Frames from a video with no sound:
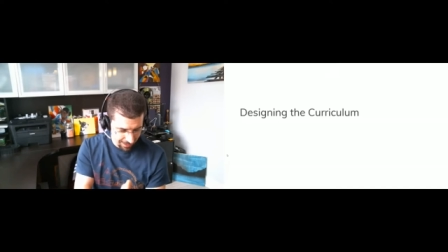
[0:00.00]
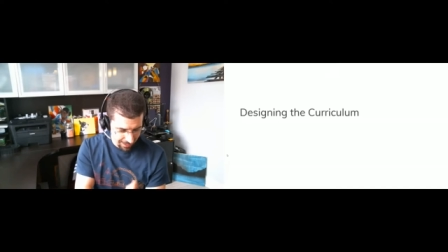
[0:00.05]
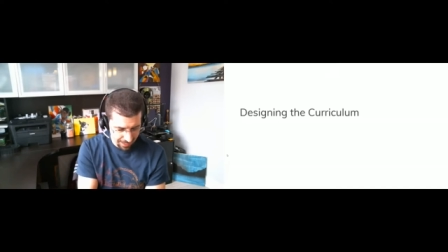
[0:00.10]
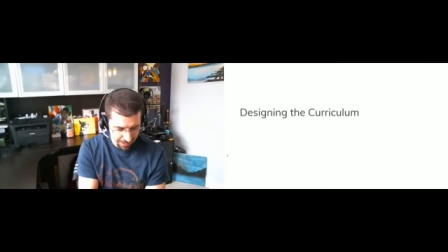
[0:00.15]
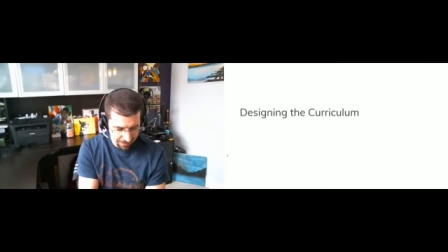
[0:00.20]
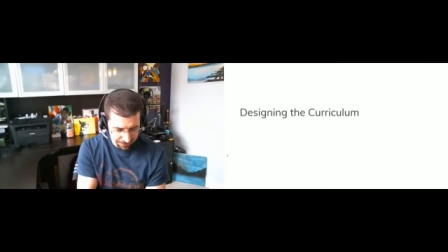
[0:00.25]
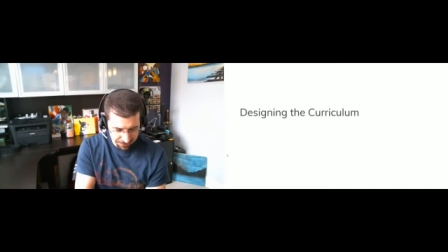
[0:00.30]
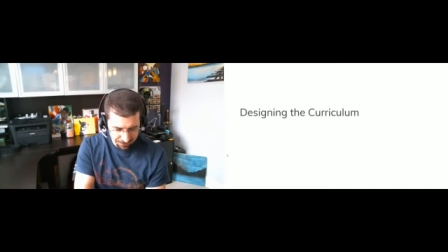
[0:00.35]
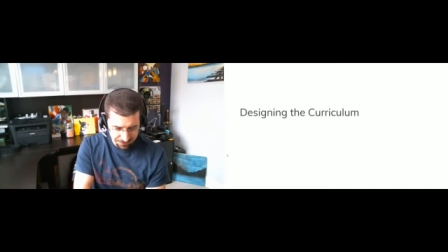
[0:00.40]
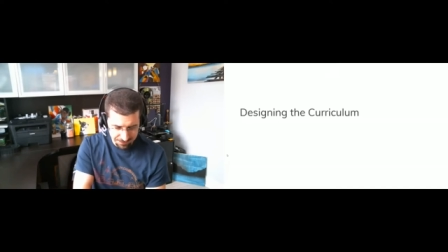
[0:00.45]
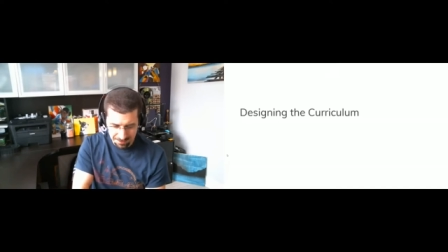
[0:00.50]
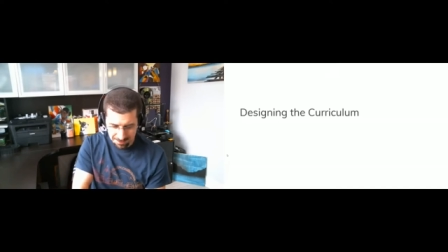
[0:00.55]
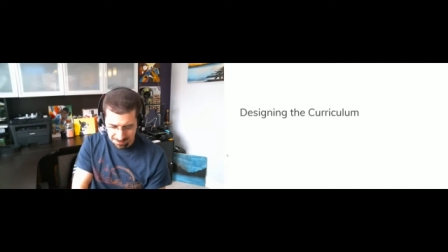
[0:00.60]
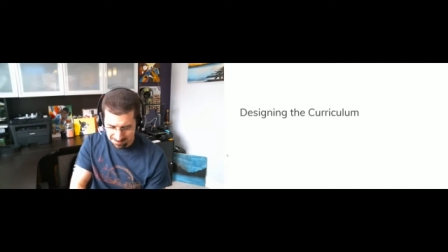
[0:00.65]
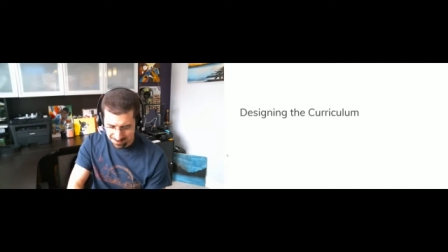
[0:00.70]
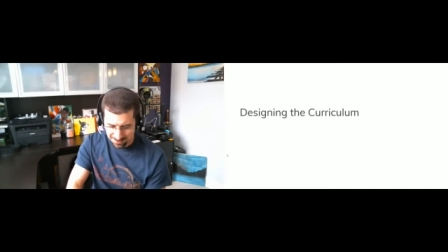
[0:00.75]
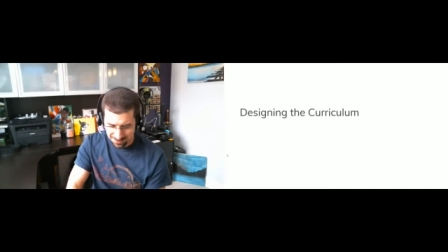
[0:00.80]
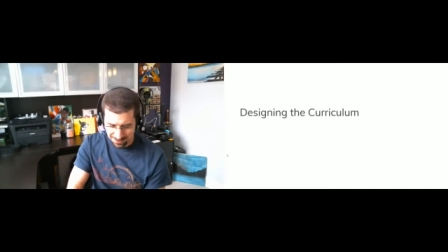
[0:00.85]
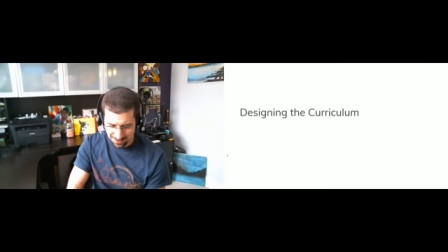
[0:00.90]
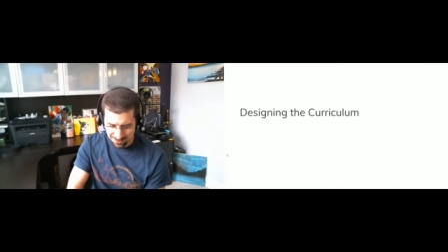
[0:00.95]
X
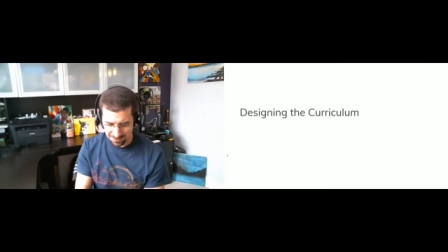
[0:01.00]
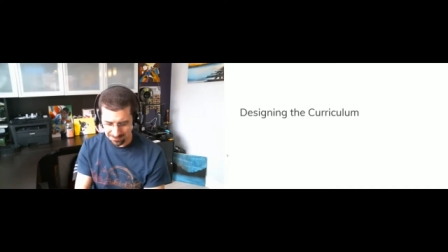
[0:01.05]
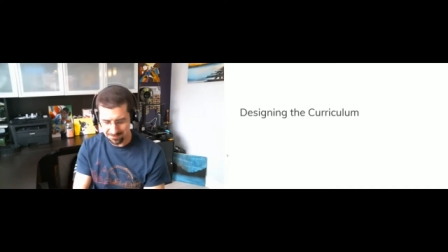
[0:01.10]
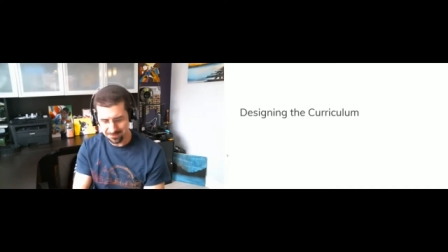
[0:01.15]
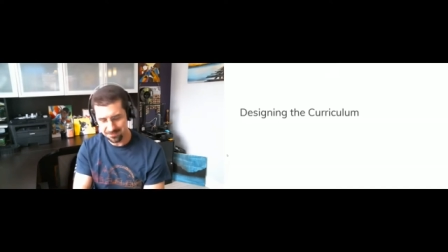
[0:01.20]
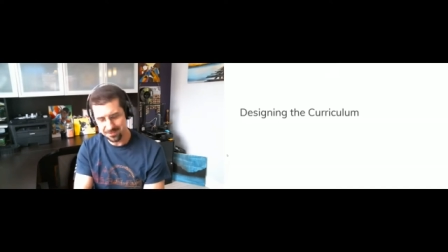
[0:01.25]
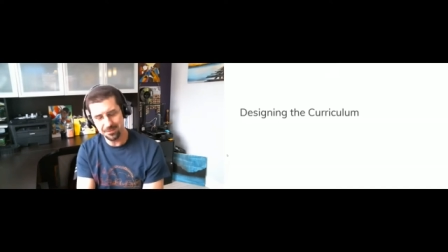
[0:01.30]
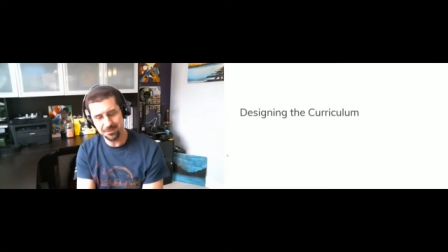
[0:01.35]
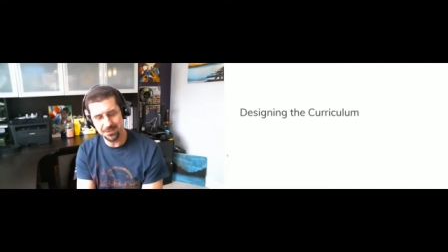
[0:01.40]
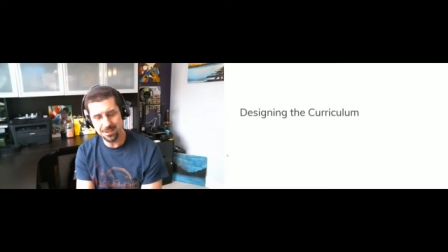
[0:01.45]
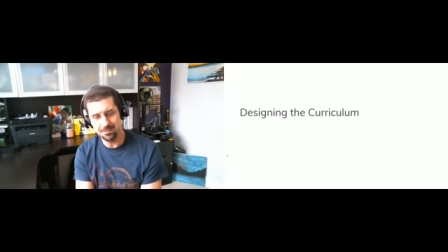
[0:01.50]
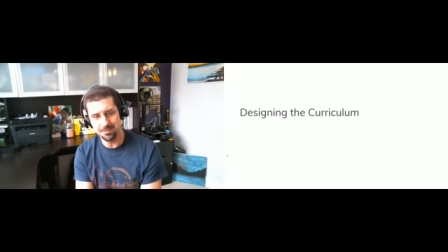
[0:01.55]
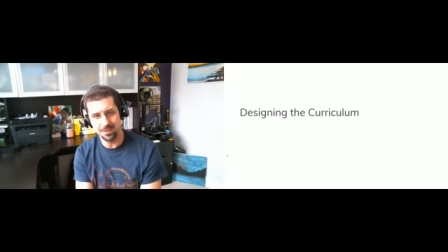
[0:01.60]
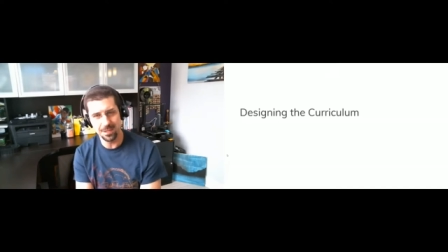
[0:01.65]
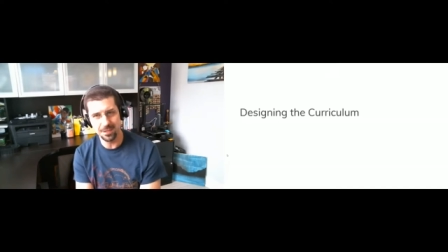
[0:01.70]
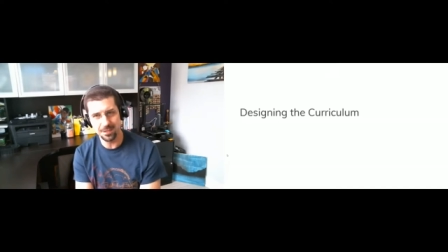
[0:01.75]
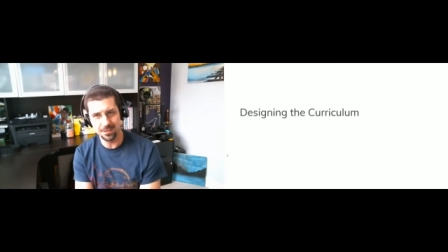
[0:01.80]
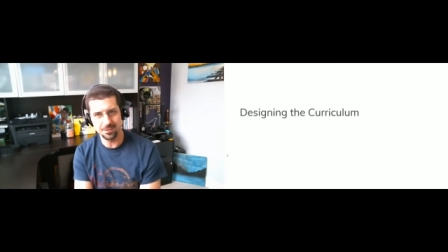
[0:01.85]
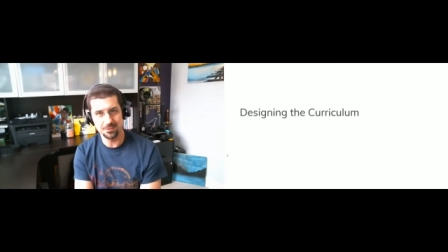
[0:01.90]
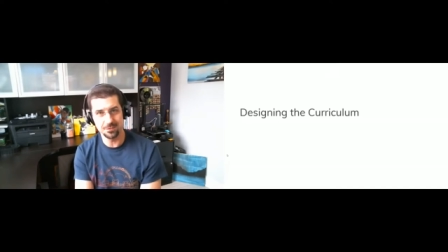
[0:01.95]
number of 50
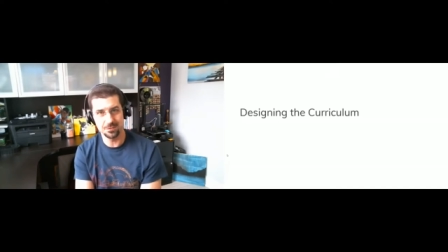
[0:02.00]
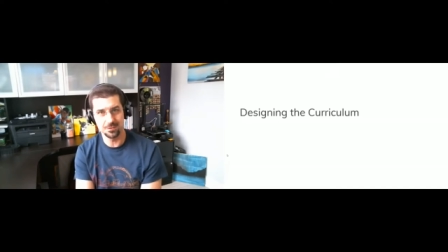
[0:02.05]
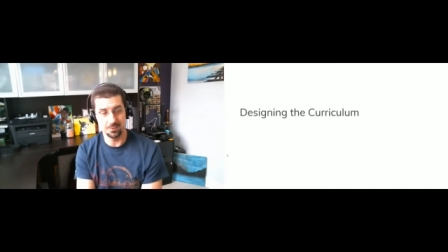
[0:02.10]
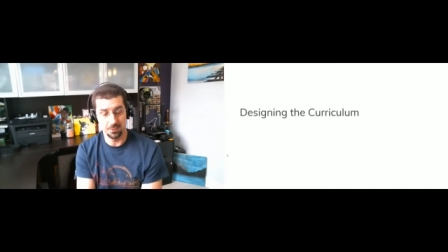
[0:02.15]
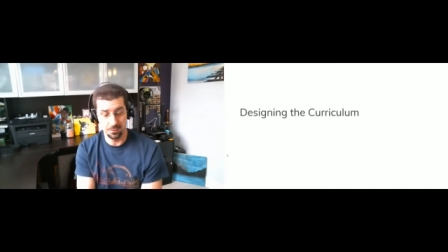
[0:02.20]
minutes